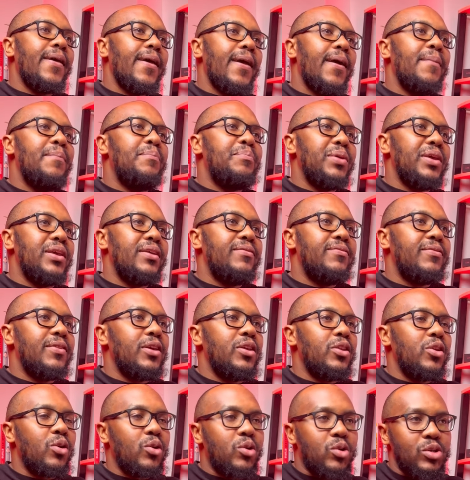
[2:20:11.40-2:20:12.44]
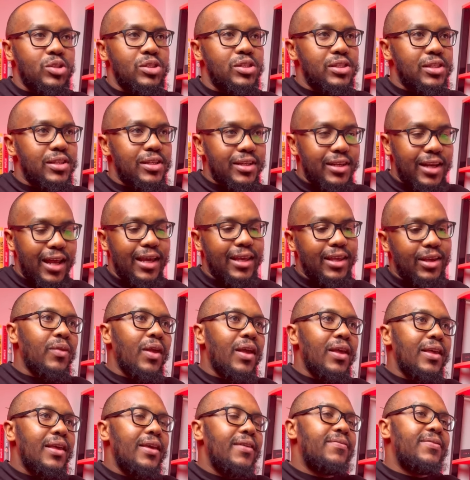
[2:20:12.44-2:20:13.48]
a big video. Because like
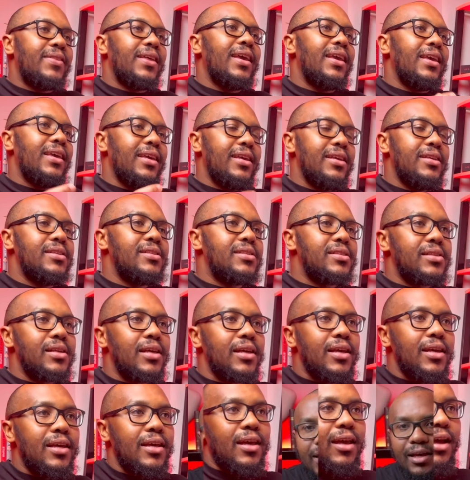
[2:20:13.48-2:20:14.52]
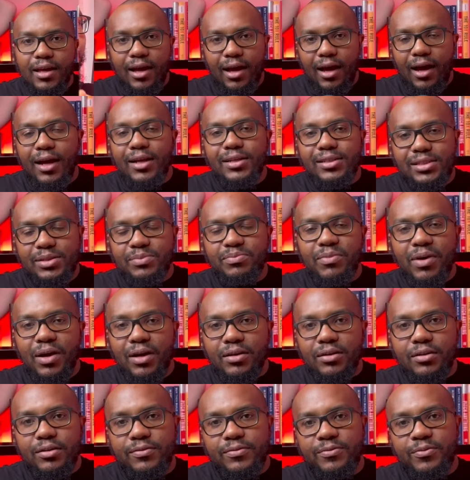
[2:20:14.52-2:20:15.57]
if there is a
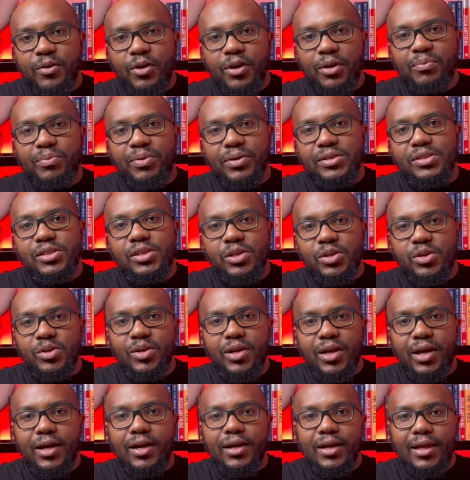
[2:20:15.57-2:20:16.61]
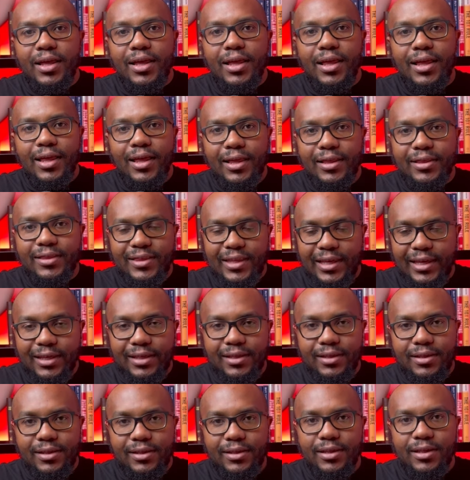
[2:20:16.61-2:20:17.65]
demand for a particular thing,
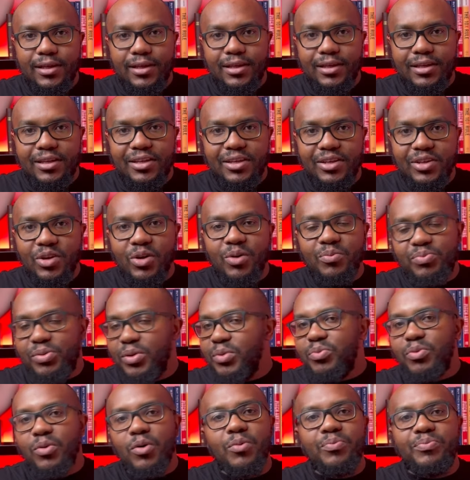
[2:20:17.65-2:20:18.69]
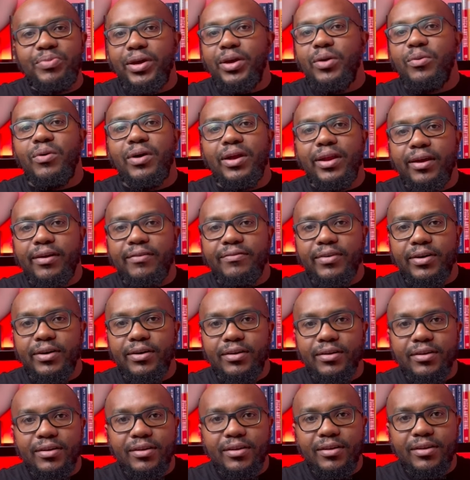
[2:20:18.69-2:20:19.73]
people will pay whatever.
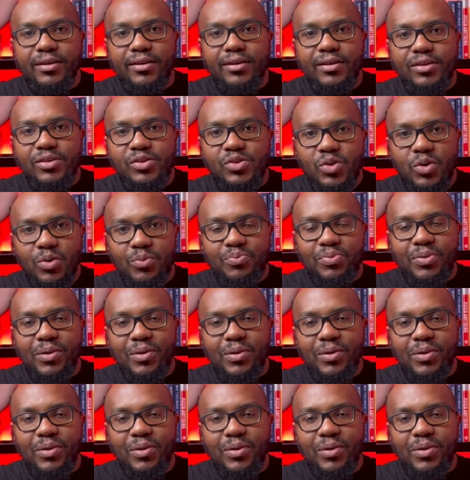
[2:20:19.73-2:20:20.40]
So